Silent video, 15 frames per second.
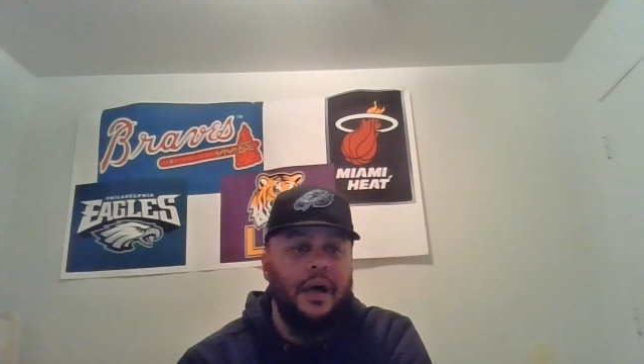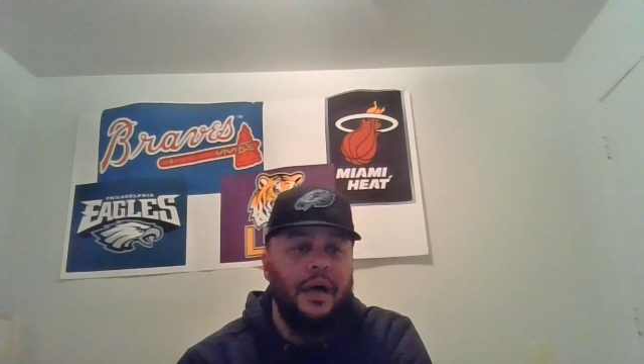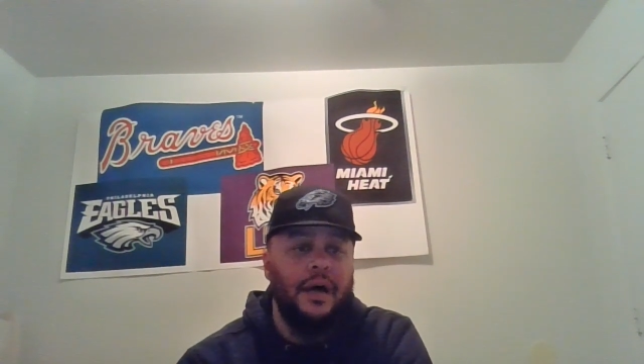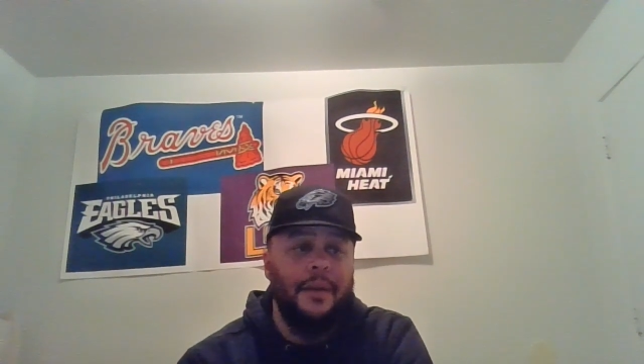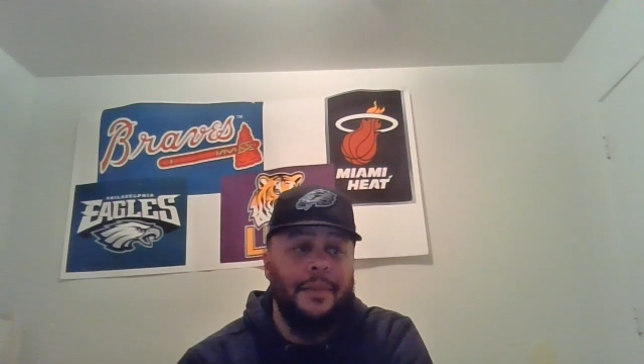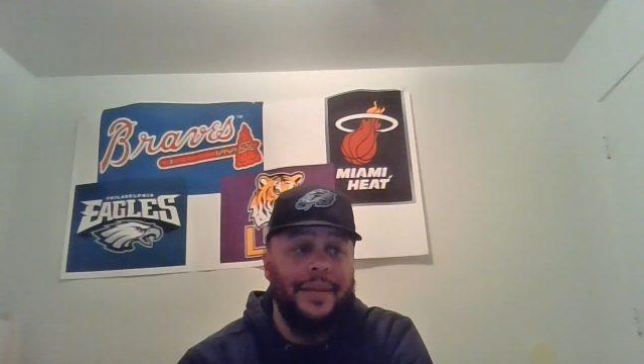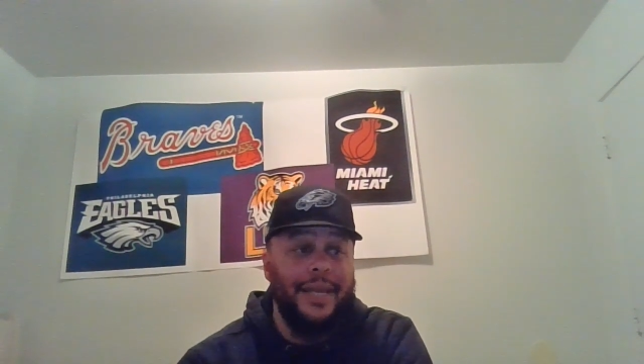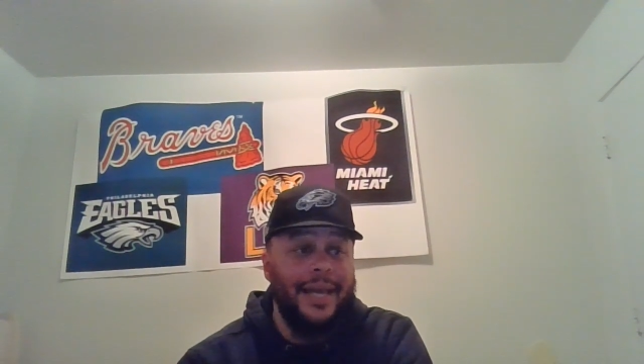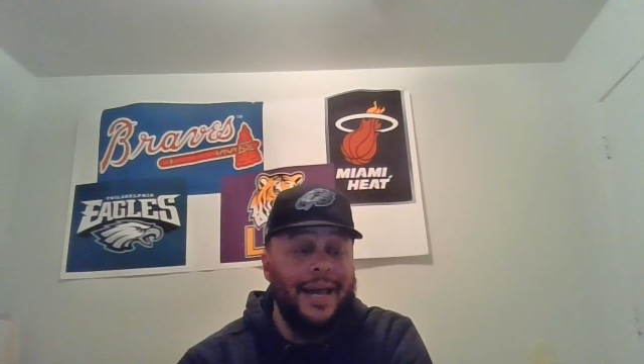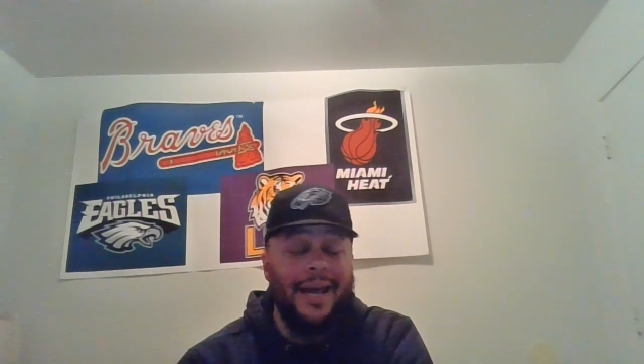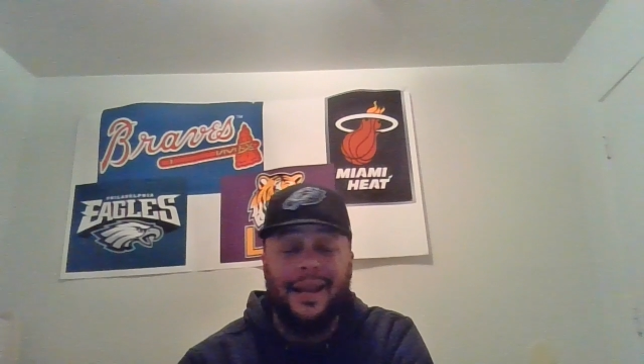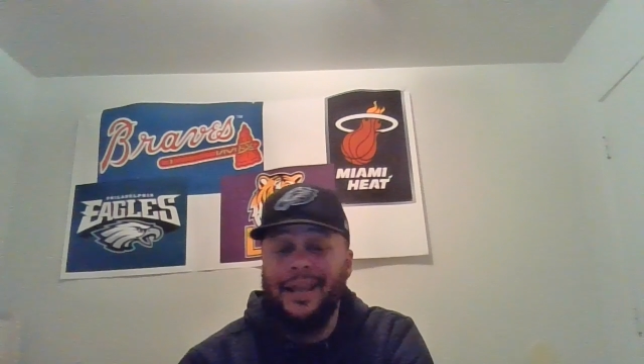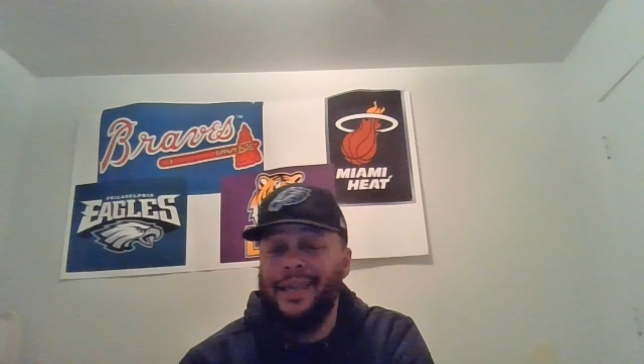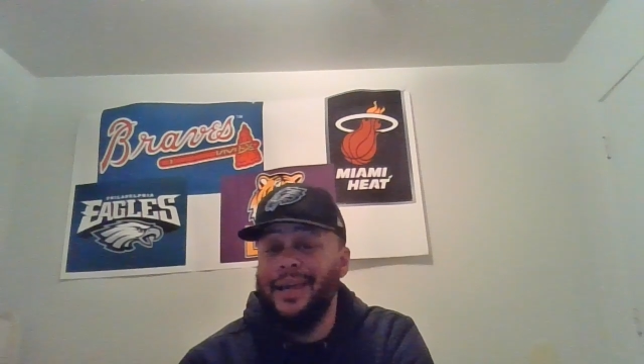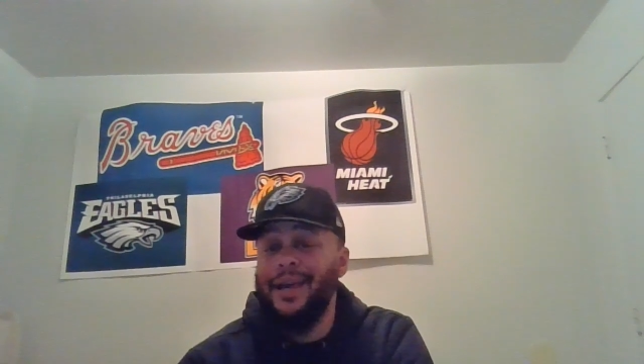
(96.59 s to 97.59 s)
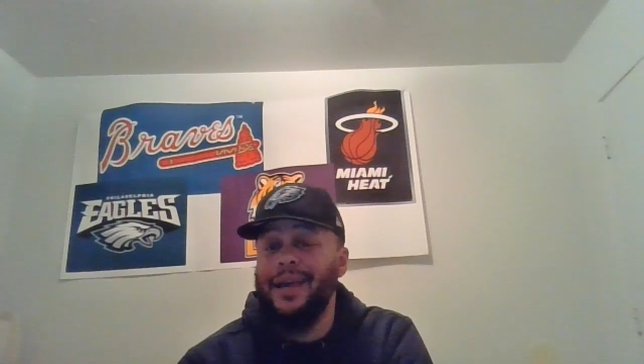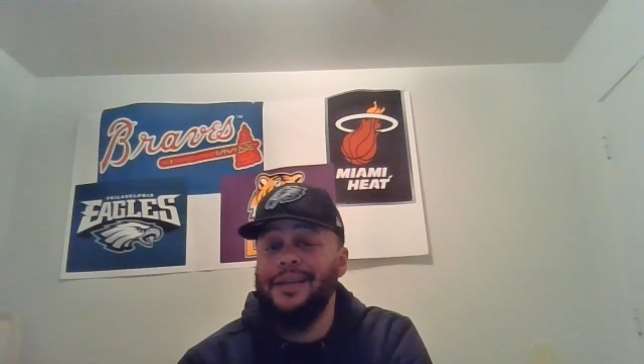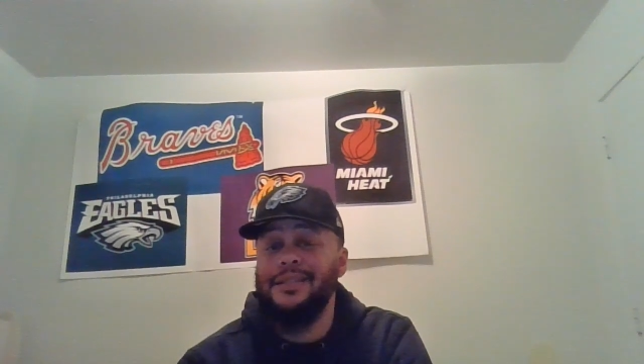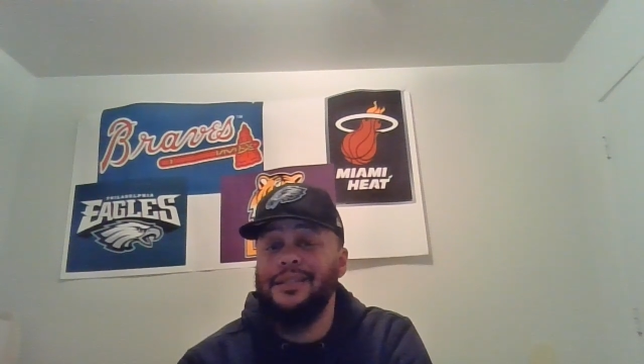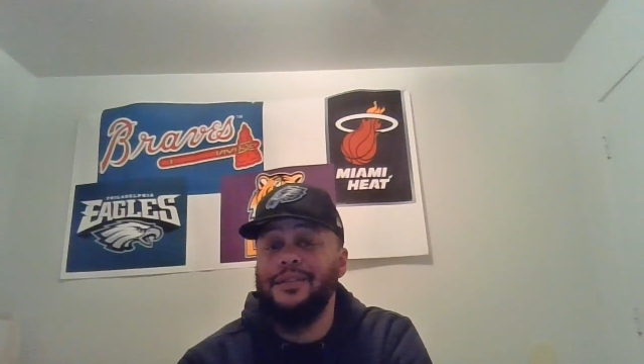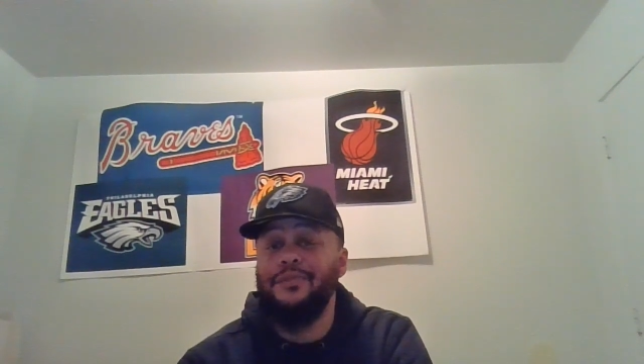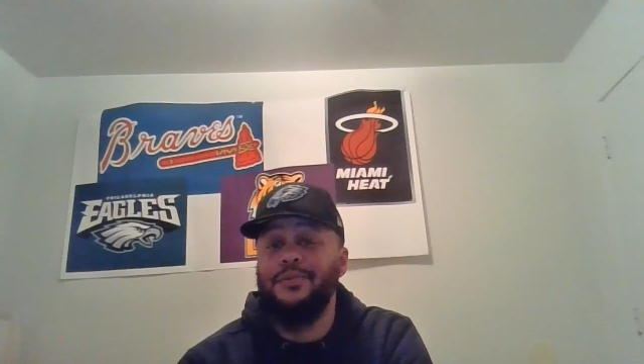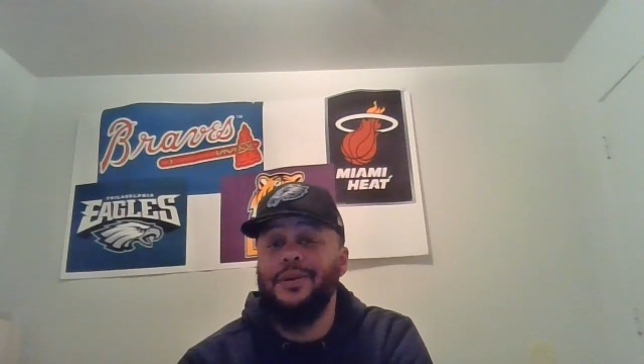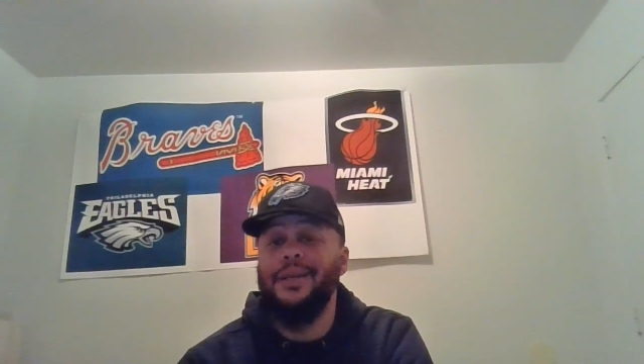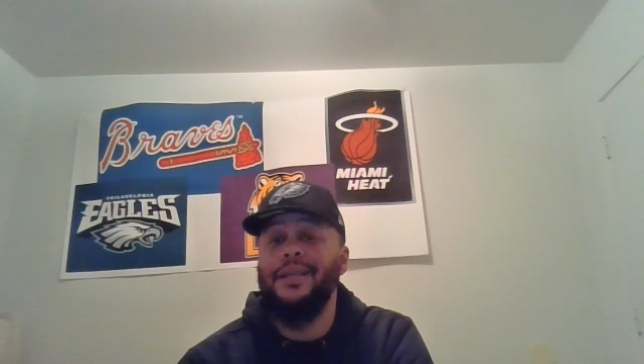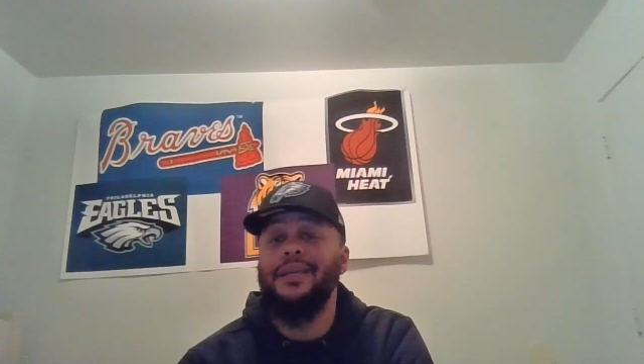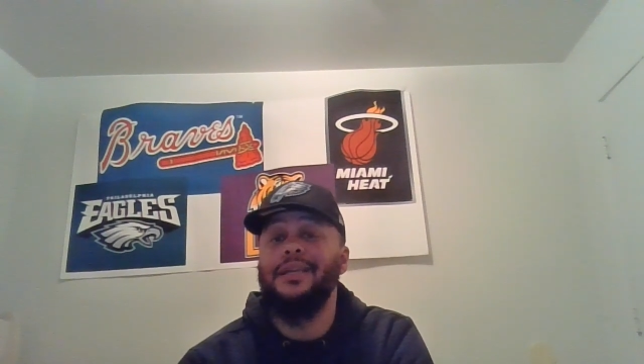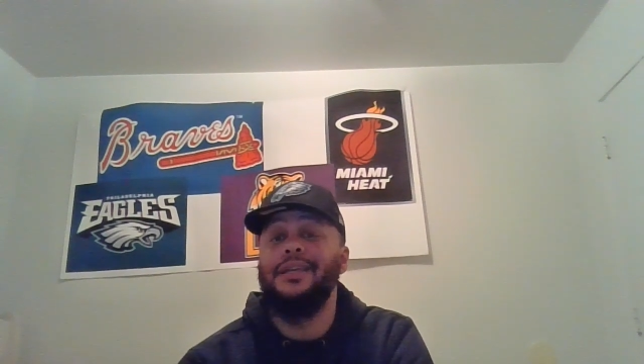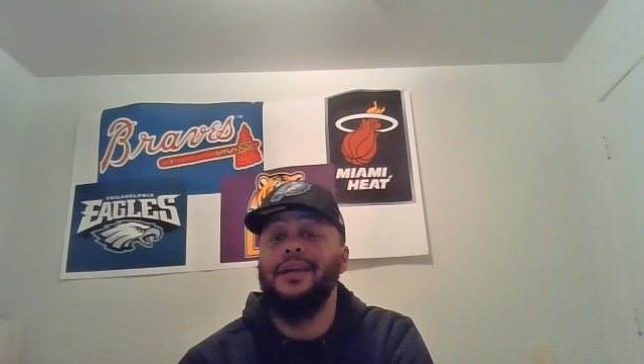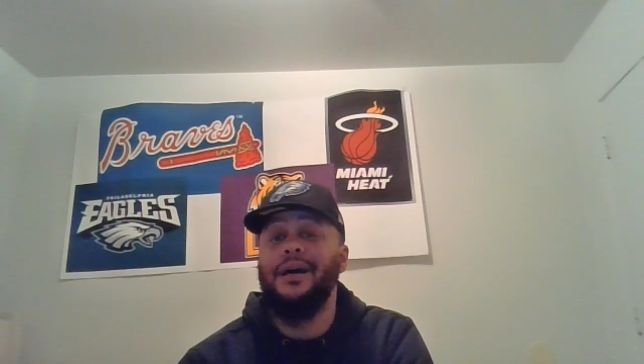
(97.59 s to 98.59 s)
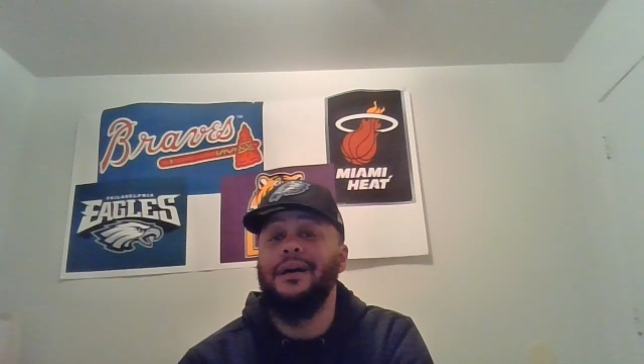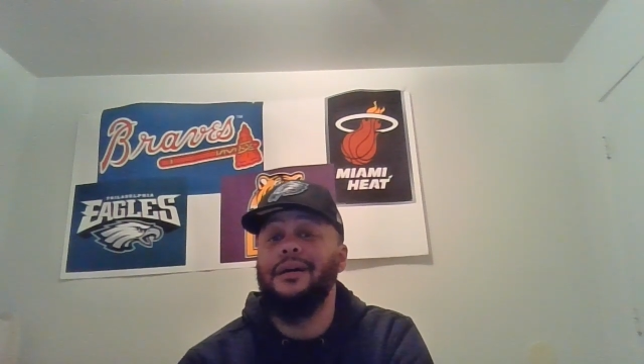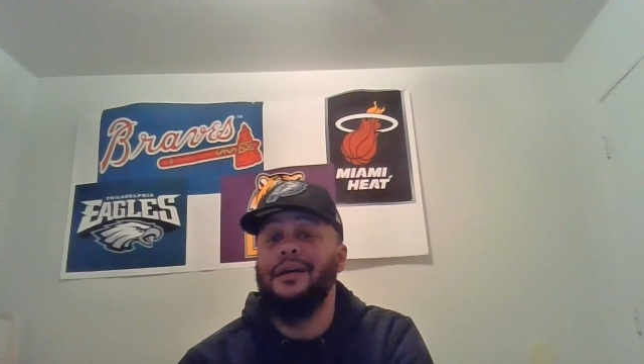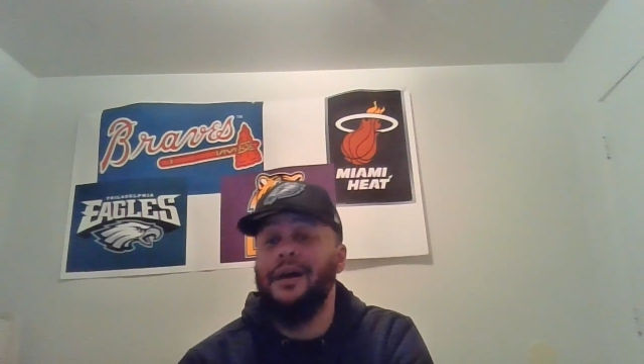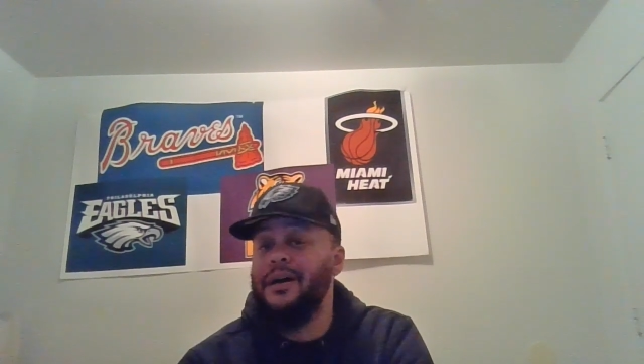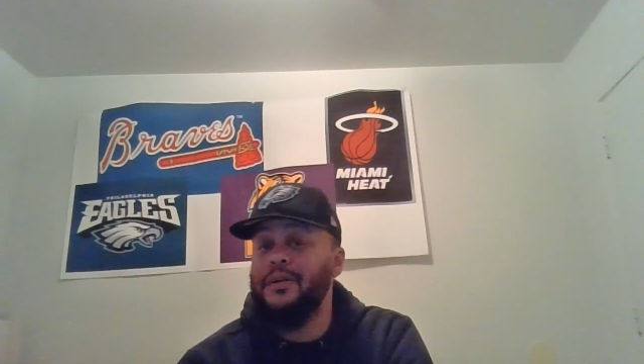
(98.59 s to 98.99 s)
Um, and they got a cast of really young,